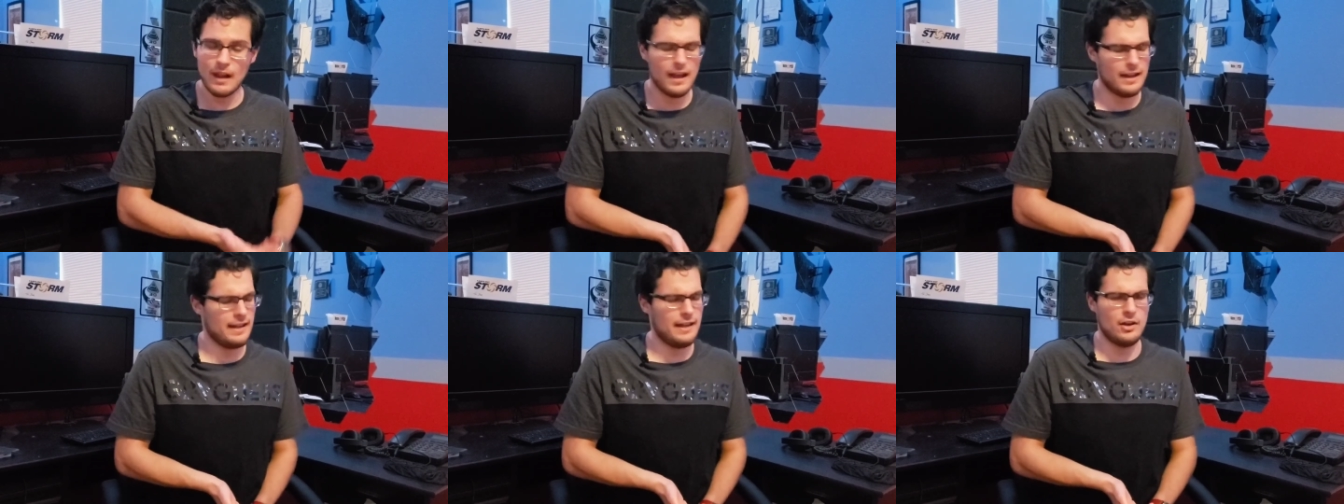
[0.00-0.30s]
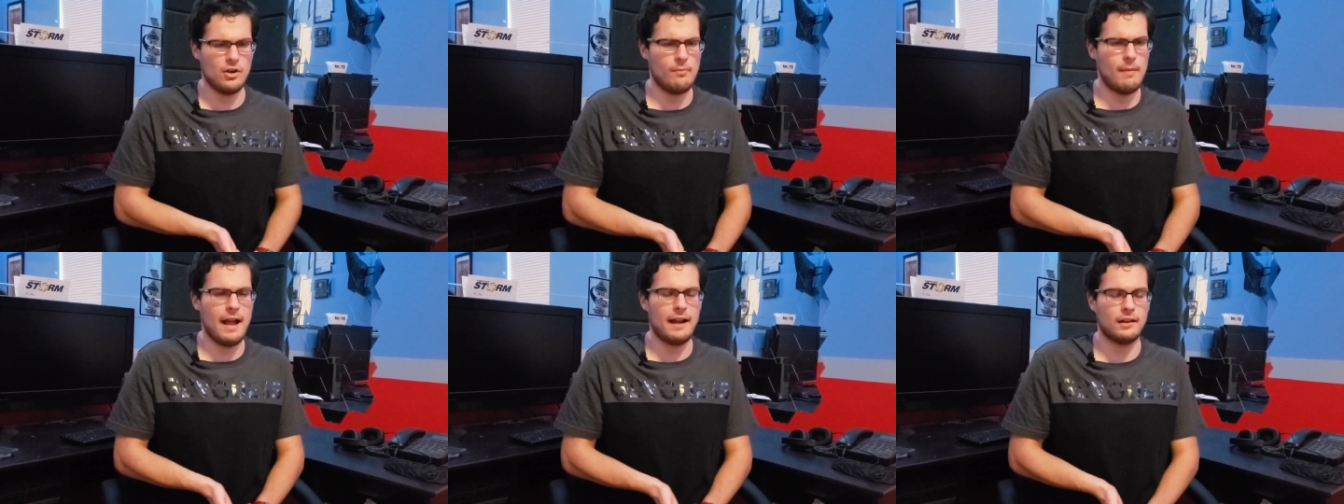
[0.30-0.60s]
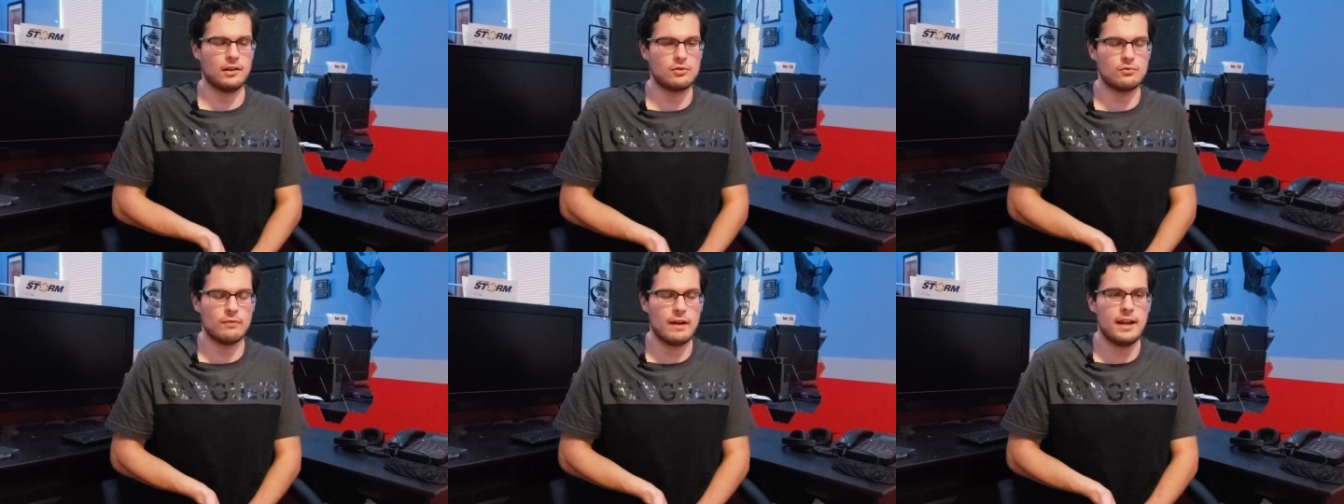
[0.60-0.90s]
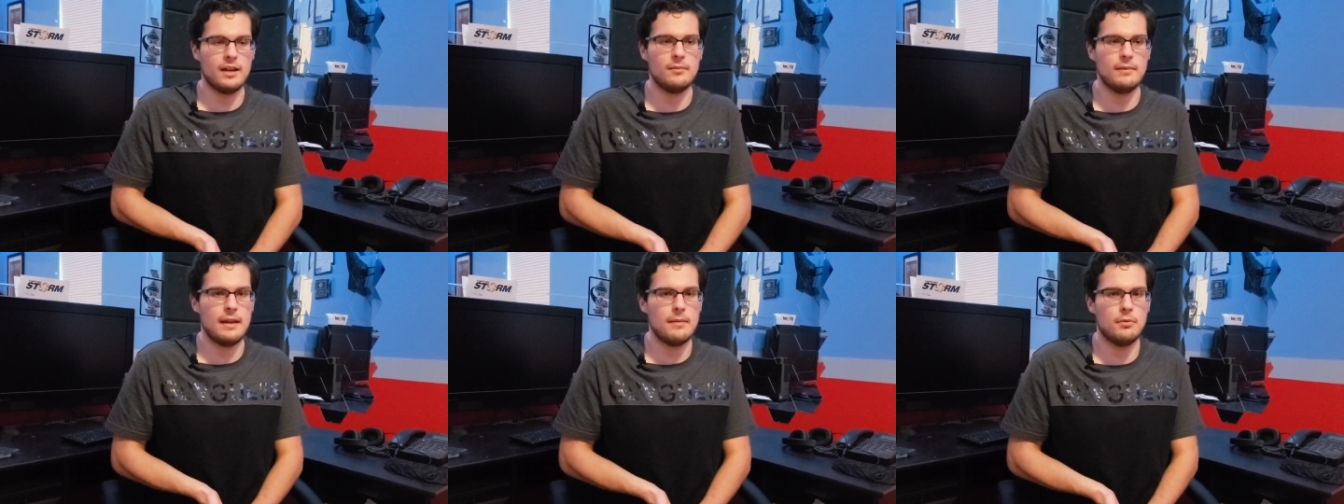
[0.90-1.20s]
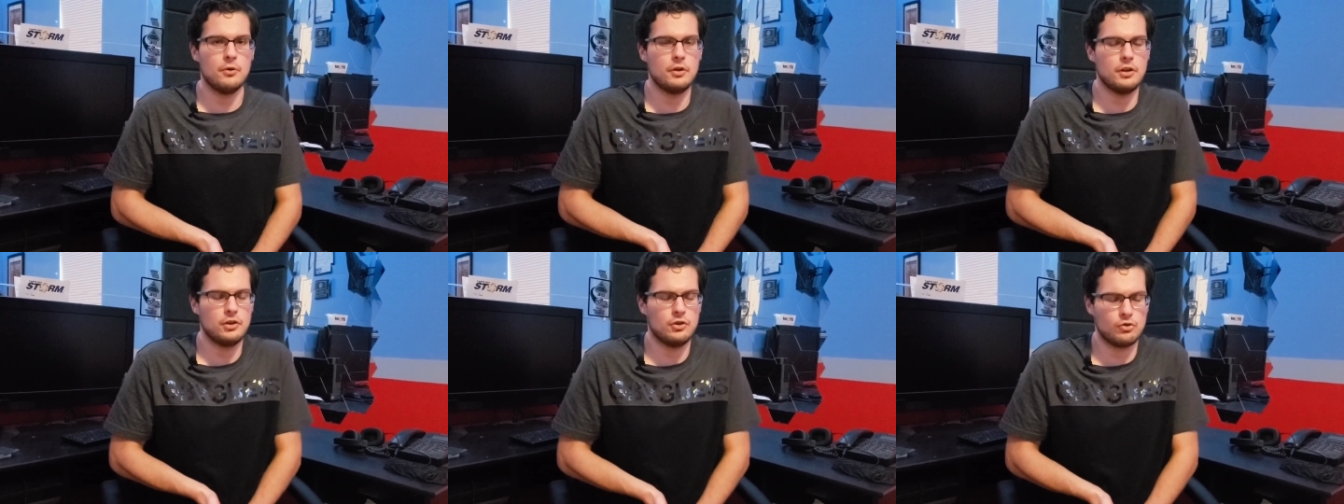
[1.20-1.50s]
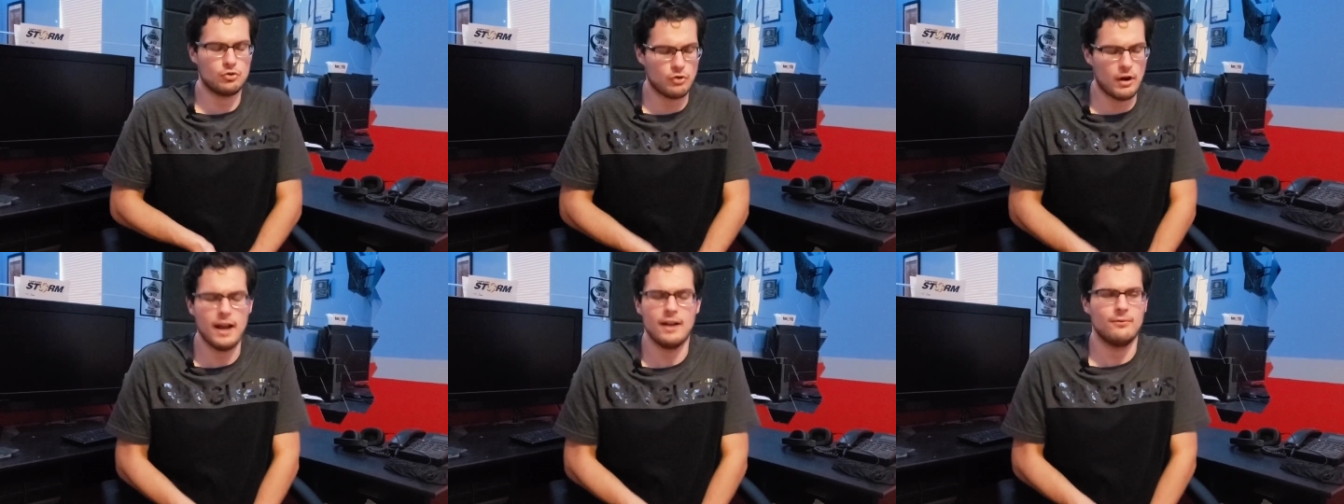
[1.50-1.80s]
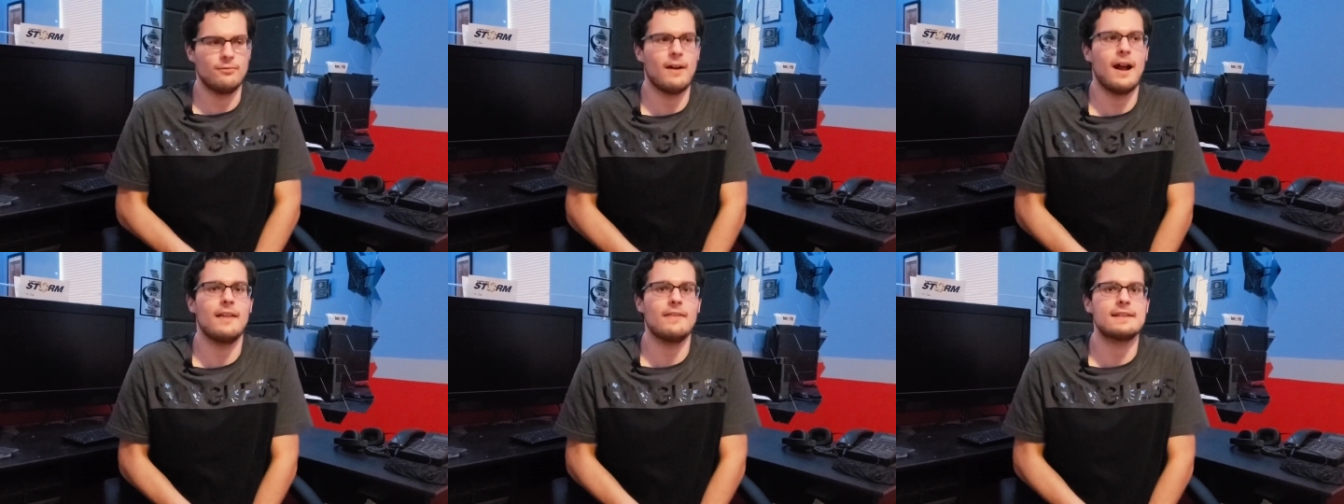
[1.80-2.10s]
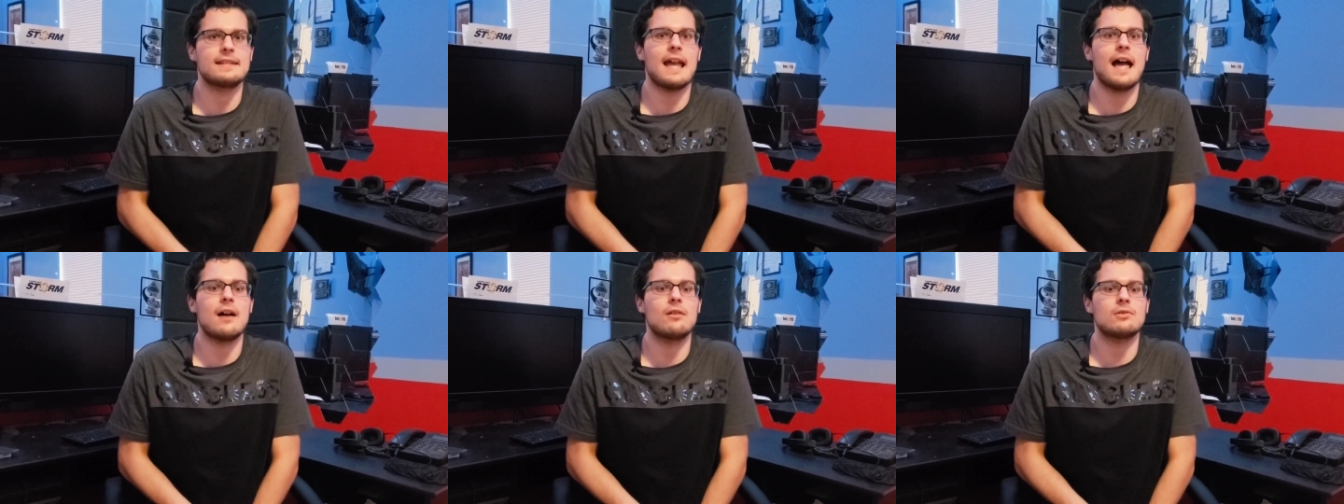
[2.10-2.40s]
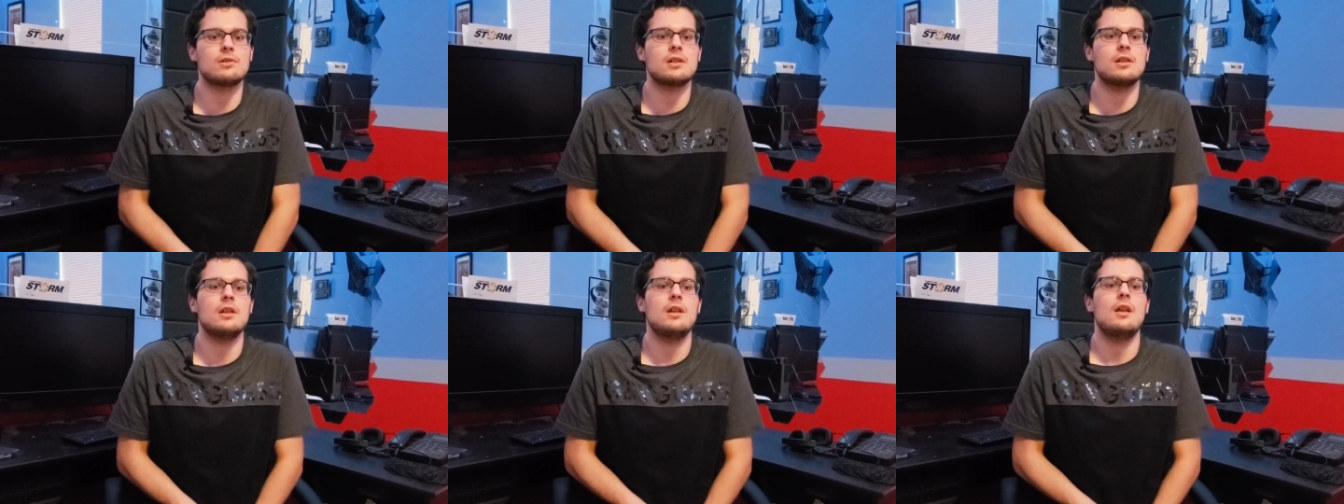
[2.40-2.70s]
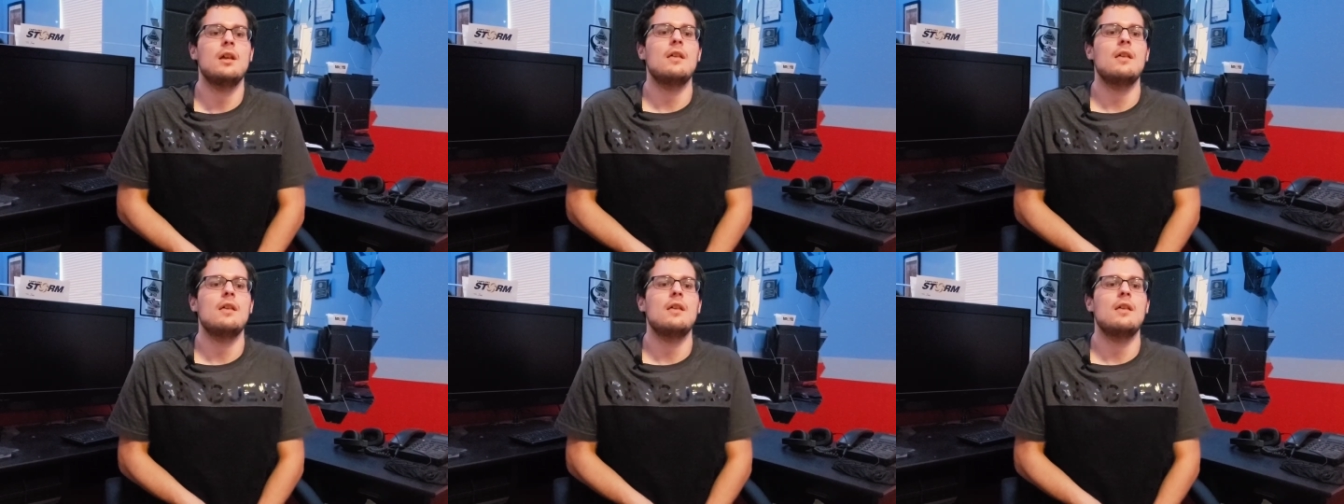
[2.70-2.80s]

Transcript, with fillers: I can't go back in this random neighborhood and try and find this house